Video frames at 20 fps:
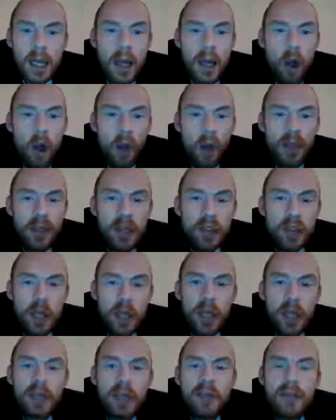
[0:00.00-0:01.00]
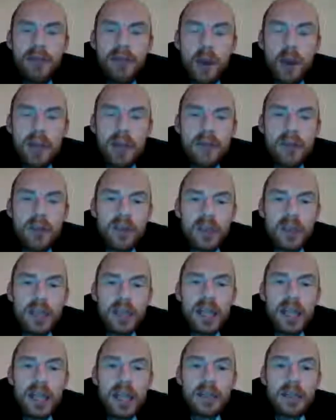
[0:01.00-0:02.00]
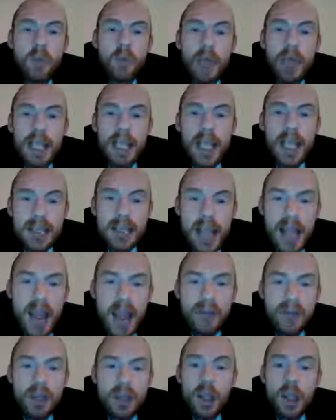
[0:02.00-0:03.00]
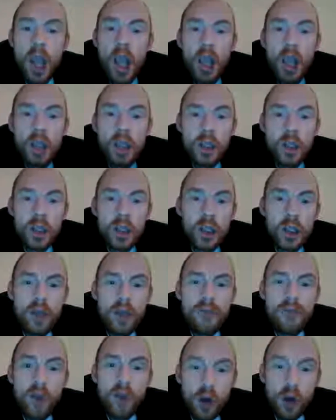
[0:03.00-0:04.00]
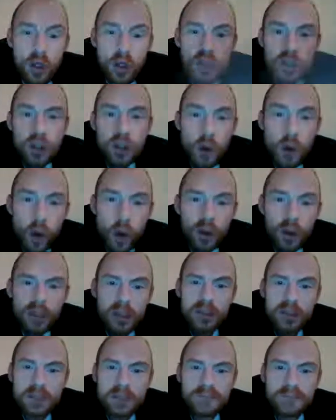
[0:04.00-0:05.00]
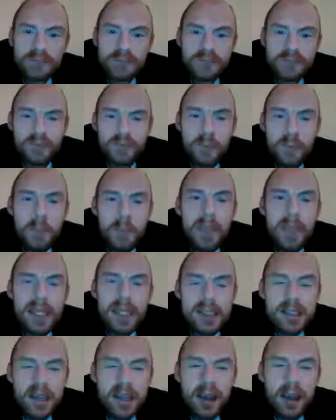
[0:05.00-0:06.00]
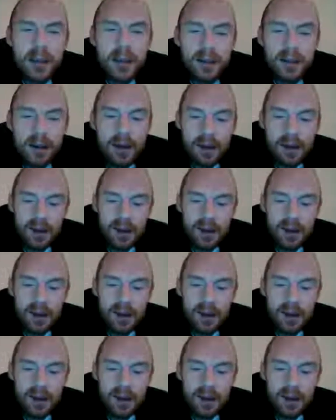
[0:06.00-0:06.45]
On that journey, you found everything you need. And when you get to heaven, you're fucking sorted. Big style.